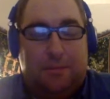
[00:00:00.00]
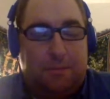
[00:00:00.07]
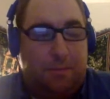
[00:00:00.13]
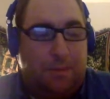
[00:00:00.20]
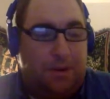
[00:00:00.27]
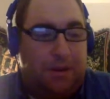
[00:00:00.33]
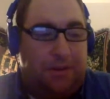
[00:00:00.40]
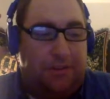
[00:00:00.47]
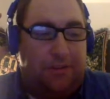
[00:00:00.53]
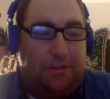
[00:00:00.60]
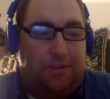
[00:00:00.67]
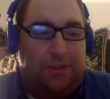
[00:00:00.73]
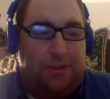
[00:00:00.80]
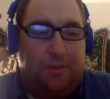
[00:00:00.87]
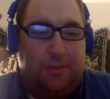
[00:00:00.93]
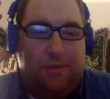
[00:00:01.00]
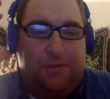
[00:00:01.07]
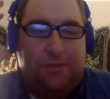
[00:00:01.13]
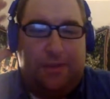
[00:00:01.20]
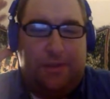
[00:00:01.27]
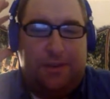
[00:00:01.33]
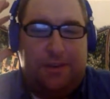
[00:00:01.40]
But it certainly was
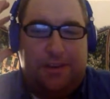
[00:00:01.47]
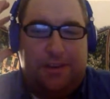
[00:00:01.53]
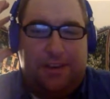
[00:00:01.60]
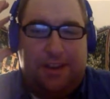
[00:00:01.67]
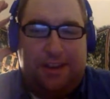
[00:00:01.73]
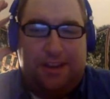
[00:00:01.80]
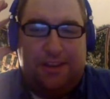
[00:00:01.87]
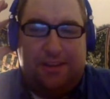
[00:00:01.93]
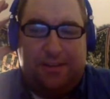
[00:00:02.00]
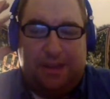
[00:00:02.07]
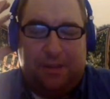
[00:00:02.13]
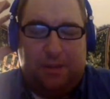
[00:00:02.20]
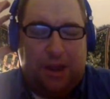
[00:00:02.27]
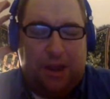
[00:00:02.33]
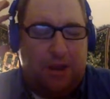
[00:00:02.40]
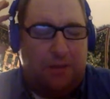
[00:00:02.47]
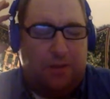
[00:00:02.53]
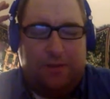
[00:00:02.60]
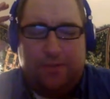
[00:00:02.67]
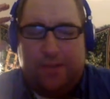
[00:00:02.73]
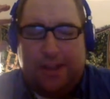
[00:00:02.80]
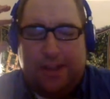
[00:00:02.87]
fun tonight. I would
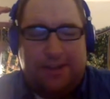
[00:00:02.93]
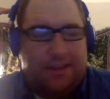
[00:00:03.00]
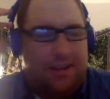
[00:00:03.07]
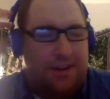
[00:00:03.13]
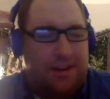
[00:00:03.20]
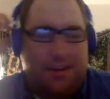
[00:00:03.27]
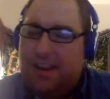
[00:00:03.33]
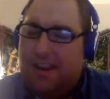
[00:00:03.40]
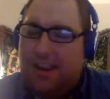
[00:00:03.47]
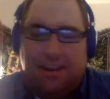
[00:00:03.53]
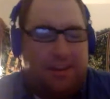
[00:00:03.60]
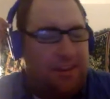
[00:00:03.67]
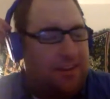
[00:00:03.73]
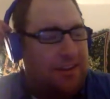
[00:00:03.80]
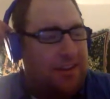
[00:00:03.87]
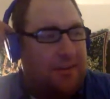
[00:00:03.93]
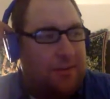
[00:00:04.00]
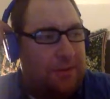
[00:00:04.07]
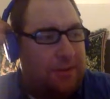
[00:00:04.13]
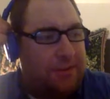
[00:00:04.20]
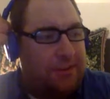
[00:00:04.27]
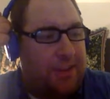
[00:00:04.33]
have liked to gone to AT&T for
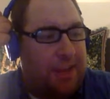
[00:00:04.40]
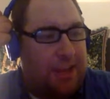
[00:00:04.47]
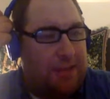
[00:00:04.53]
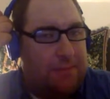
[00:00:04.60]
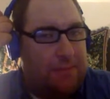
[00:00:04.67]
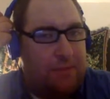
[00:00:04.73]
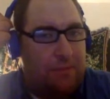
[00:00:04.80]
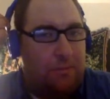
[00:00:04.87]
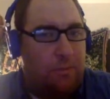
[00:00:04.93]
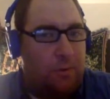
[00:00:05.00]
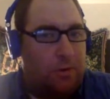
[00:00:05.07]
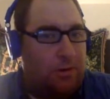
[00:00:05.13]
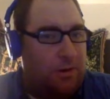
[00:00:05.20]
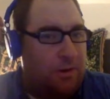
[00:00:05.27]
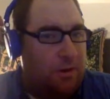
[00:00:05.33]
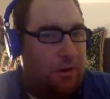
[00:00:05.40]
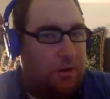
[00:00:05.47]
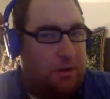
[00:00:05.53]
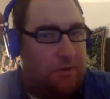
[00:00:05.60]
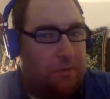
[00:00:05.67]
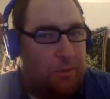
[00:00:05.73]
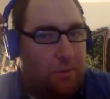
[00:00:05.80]
this game, but the
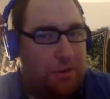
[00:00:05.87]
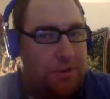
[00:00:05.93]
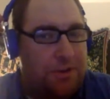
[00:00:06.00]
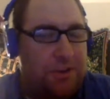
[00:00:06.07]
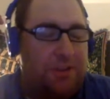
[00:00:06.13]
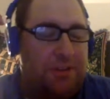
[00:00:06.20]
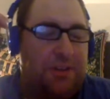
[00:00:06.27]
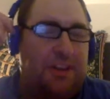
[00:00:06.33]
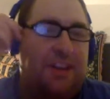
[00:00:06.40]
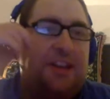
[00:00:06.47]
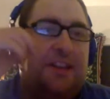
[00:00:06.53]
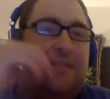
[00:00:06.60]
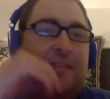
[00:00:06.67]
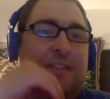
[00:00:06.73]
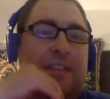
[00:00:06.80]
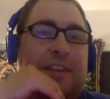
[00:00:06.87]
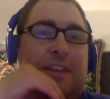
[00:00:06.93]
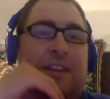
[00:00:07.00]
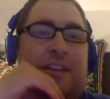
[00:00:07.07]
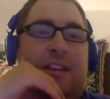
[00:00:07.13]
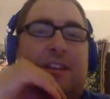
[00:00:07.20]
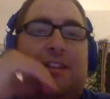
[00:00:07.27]
workload unfortunately
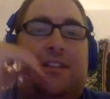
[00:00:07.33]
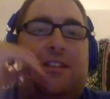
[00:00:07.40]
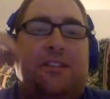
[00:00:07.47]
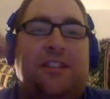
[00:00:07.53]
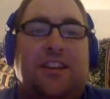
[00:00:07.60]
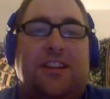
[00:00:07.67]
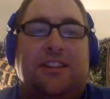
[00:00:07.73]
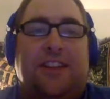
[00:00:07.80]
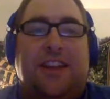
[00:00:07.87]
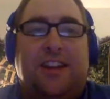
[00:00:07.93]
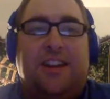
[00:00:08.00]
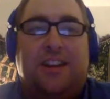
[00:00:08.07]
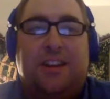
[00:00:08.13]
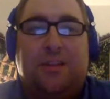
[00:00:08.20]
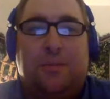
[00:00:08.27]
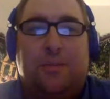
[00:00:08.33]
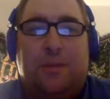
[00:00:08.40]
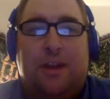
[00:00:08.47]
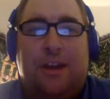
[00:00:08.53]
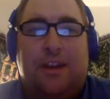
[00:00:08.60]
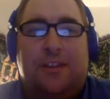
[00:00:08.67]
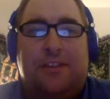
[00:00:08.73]
dictated
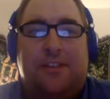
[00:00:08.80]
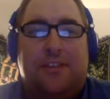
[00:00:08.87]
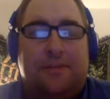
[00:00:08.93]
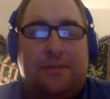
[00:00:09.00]
otherwise.